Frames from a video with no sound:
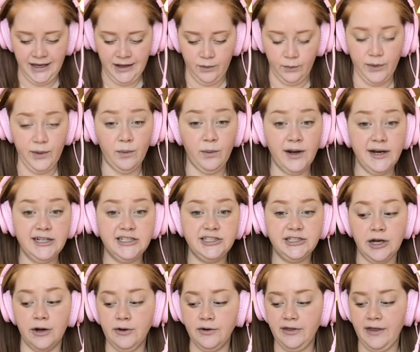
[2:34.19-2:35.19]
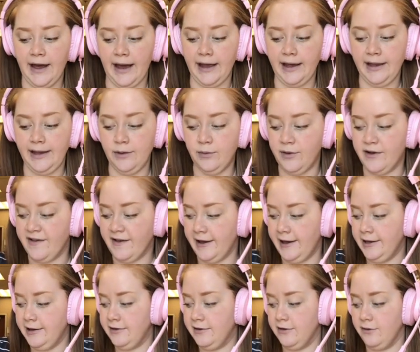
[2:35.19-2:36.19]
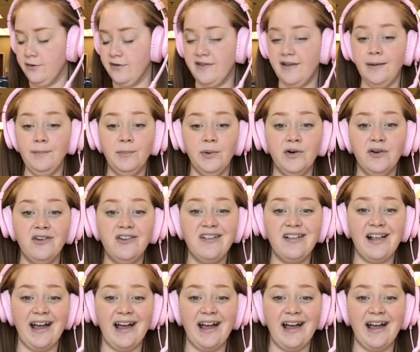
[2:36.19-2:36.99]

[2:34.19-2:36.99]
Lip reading: We want to show that he was into symbols